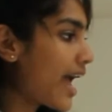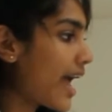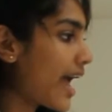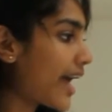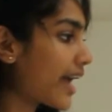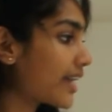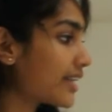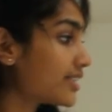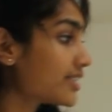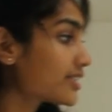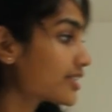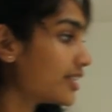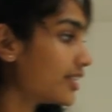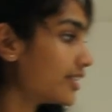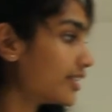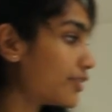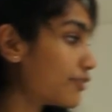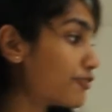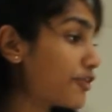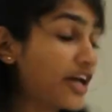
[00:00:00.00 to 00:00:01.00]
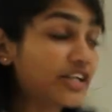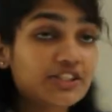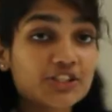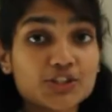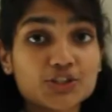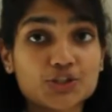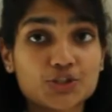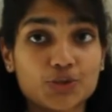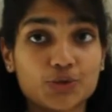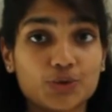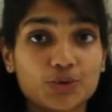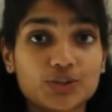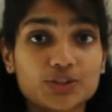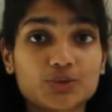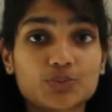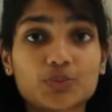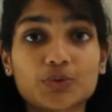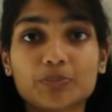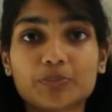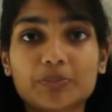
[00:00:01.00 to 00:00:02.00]
And the fashion
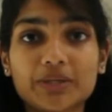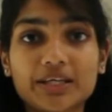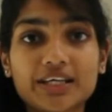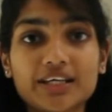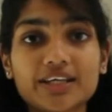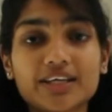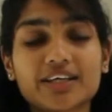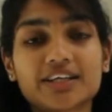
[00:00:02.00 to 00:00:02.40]
shows would be